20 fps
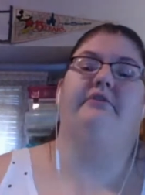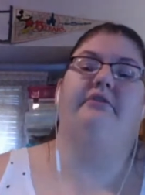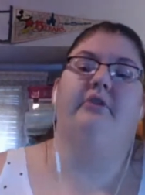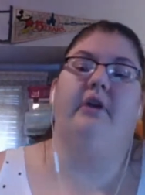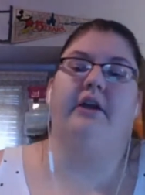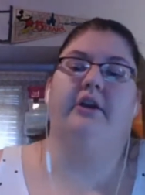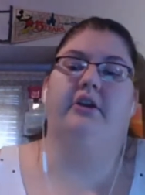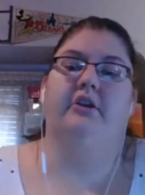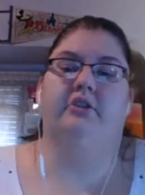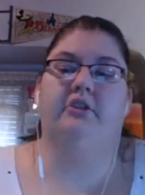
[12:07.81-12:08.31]
So
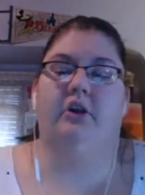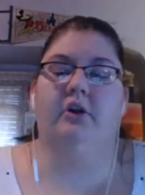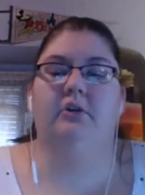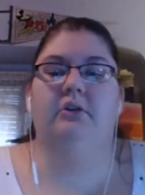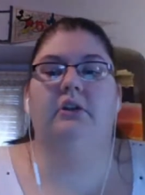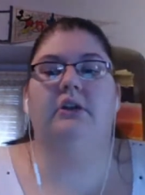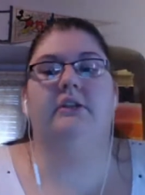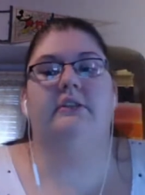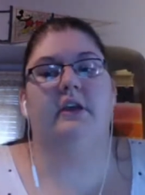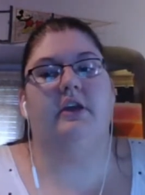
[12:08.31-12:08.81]
I could
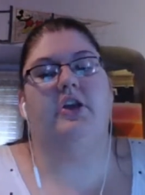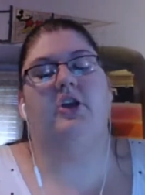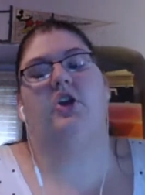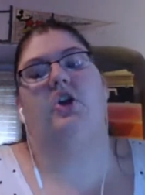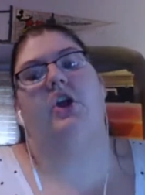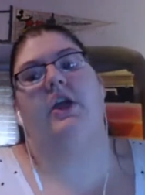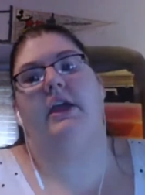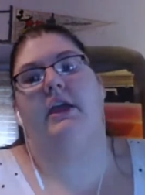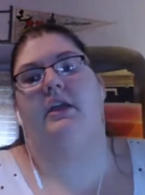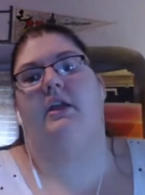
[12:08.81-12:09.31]
totally
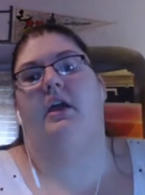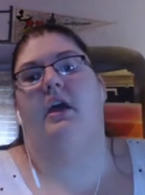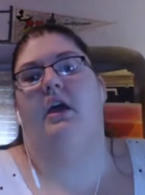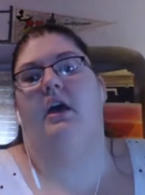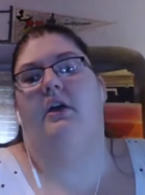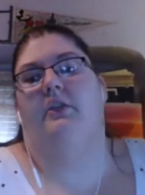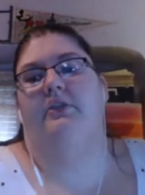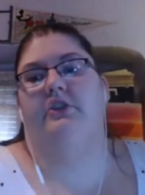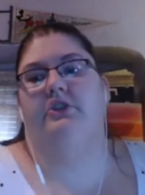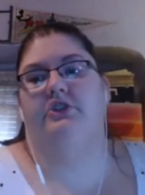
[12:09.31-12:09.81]
decorate
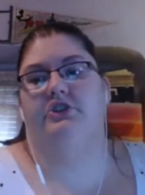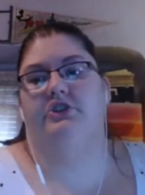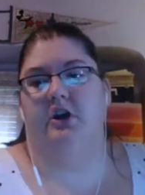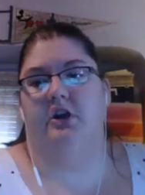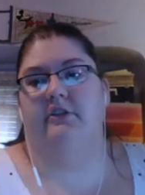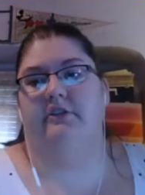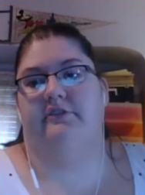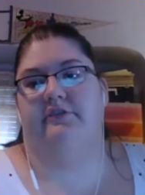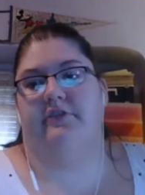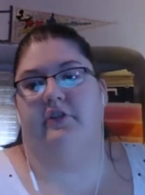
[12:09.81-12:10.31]
the
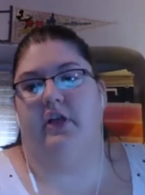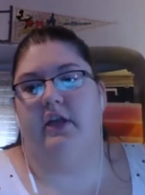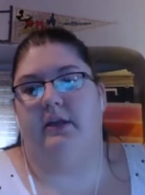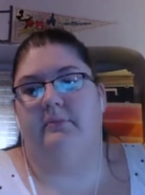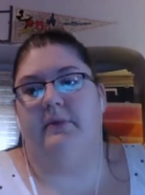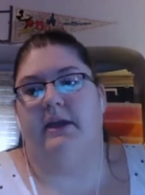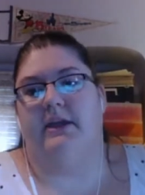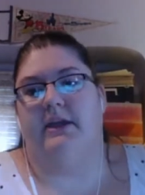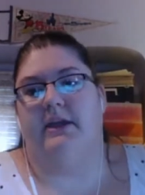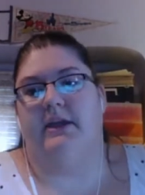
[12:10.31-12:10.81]
jars for like
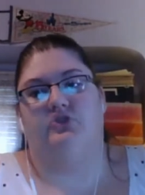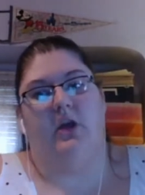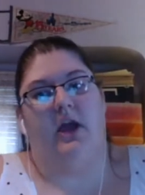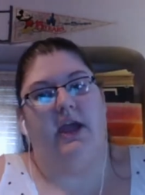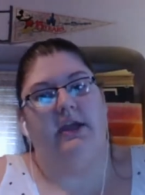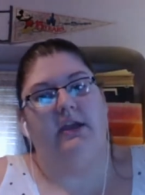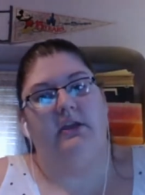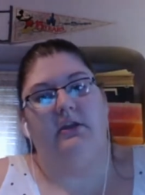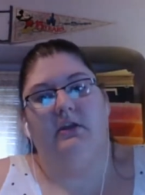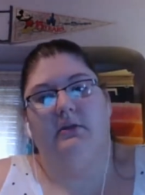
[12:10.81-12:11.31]
my
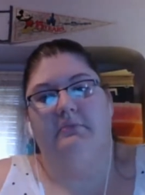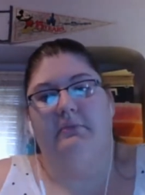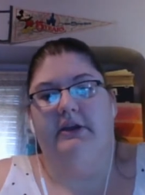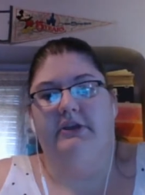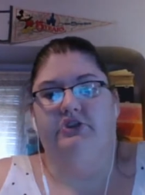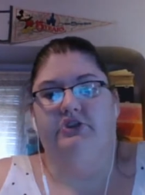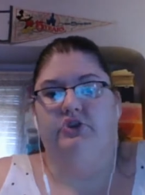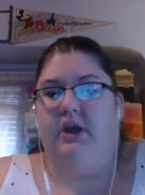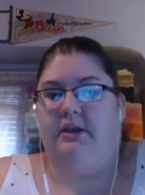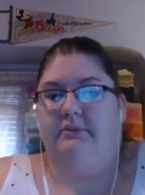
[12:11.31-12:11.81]
dried
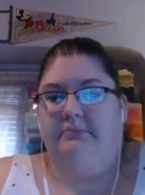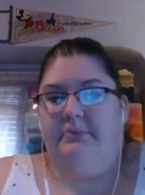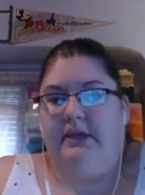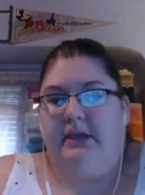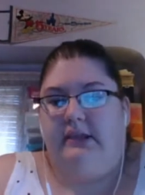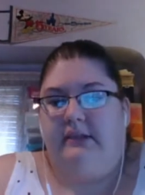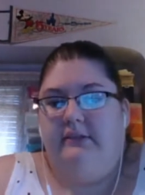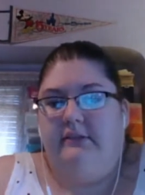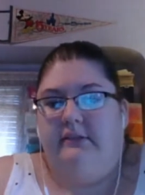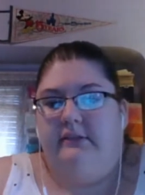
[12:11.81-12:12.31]

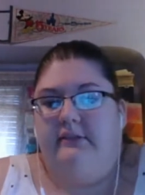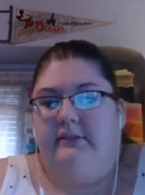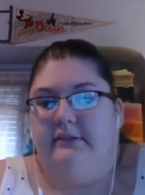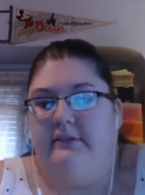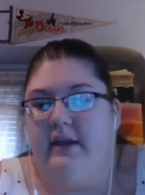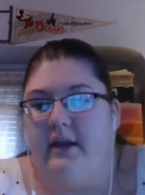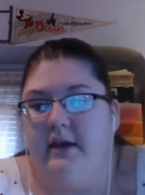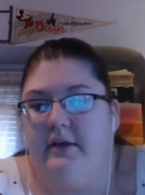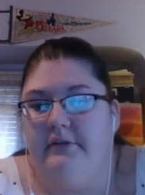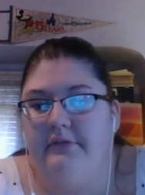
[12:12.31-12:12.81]
beans and
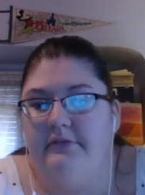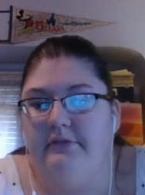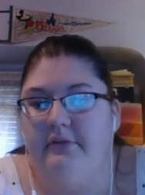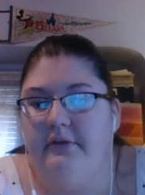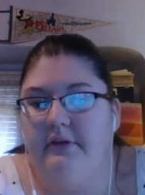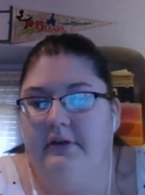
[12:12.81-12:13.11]
stuff.